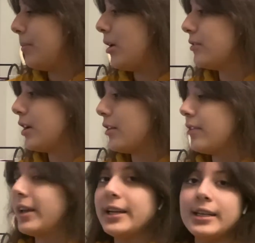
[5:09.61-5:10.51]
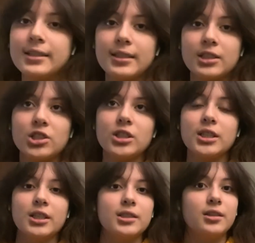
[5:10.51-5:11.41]
Bonfire of Vanities edition
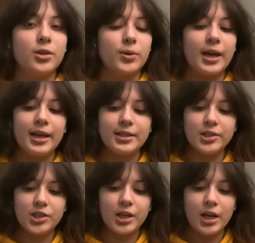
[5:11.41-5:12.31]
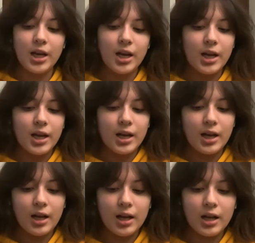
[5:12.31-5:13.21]
is the UK edition.
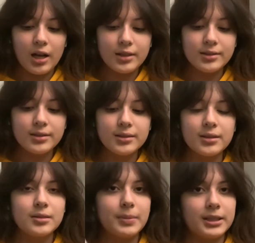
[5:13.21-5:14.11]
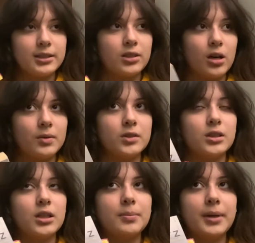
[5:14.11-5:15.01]
This is a suspense
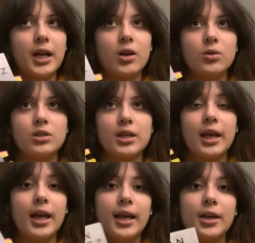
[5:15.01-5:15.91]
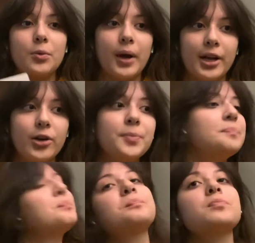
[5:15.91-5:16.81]
novel about a writer.
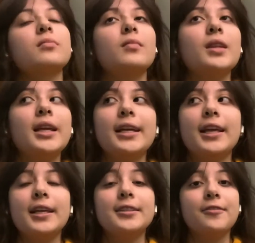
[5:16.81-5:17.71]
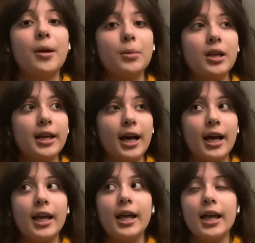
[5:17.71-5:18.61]
He's a family
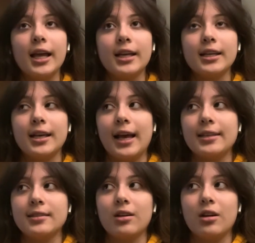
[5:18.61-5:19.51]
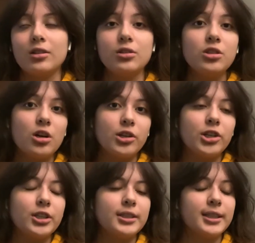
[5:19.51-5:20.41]
guy. He has got 2
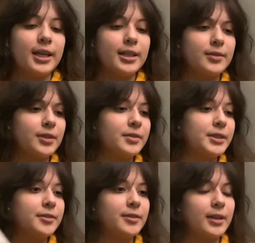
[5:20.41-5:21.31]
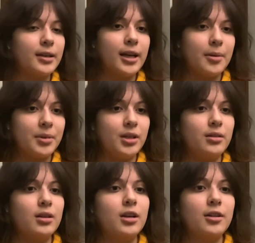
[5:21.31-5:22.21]
daughters and a very, very
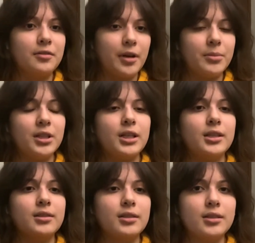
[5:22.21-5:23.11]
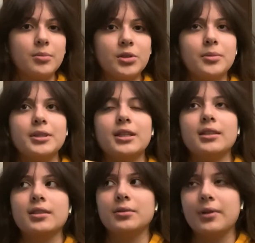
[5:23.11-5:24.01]
happy family. He's in the suburbs.
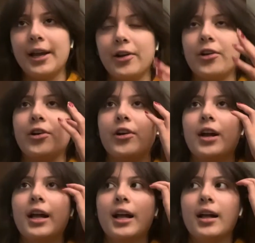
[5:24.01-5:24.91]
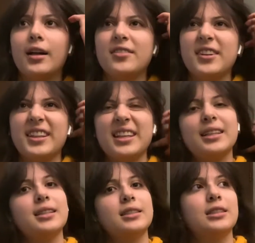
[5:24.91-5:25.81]
He's a writer of, I
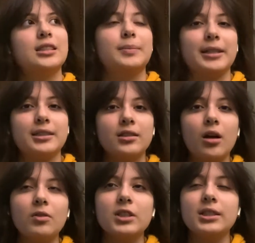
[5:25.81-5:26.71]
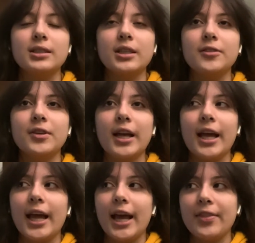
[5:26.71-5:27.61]
think, suspense novels and stuff.
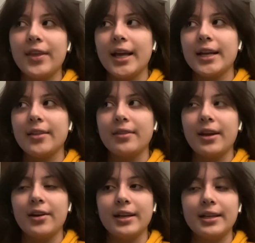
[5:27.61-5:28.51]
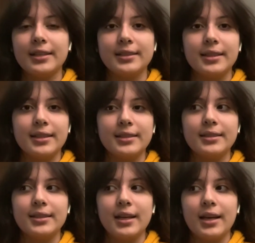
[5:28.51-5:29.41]
And then there is
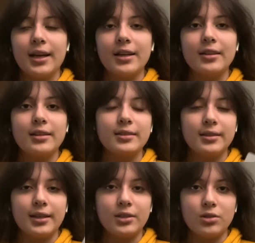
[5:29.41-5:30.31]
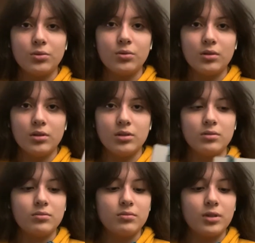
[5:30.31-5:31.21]
this is like a
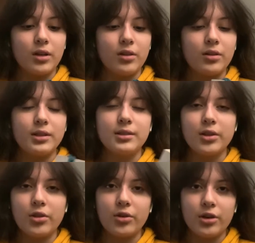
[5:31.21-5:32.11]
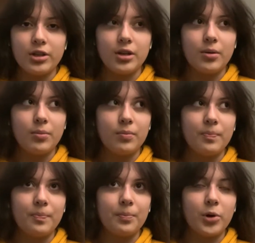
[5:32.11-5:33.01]
dual, this is a third
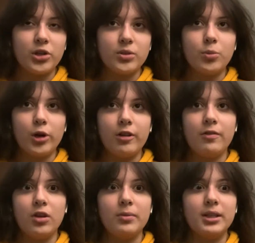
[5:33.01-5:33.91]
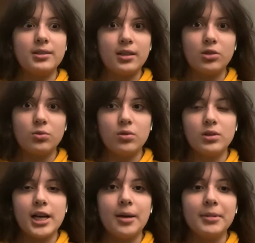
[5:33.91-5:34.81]
person point of view, but it's like a dual
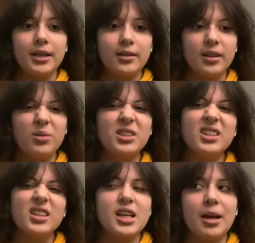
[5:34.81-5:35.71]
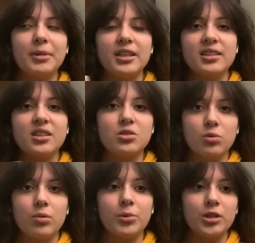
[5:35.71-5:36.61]
timeline thing. Well, it's not timeline, it's like a
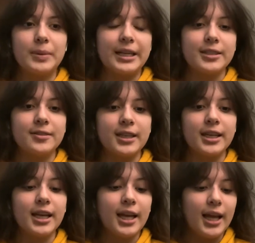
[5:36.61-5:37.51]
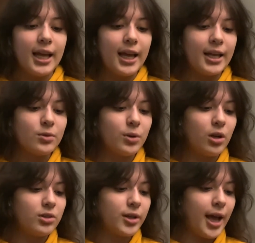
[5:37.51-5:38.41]
dual perspective thing. And we
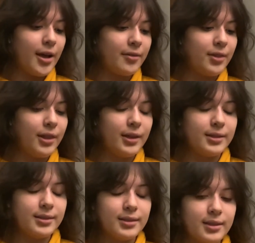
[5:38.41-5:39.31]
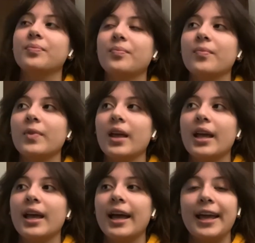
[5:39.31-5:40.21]
also have
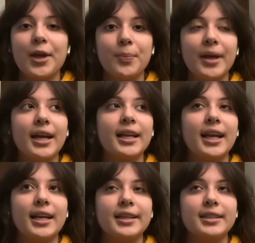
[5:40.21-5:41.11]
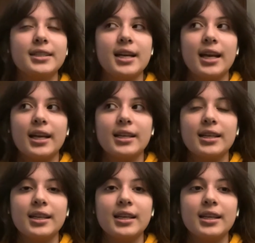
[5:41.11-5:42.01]
a hitman, and
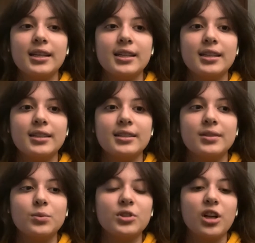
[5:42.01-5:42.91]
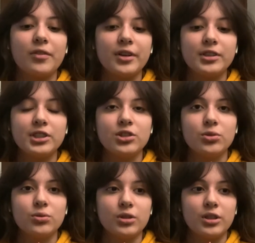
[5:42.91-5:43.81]
we're not very
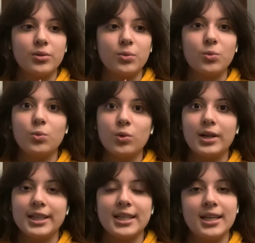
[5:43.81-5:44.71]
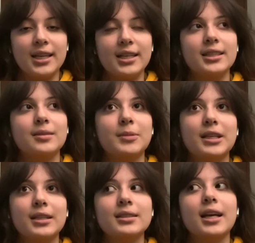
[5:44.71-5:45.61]
sure what he is,
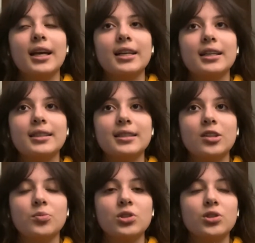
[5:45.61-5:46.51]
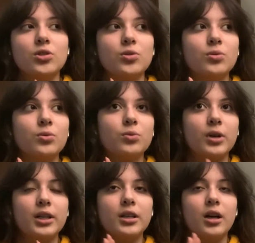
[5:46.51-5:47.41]
because he seems to
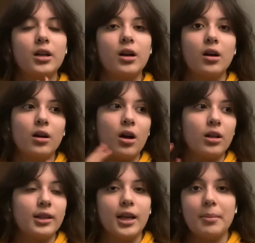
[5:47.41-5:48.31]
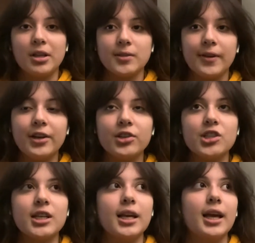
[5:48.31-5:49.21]
run on ungodly amounts of energy.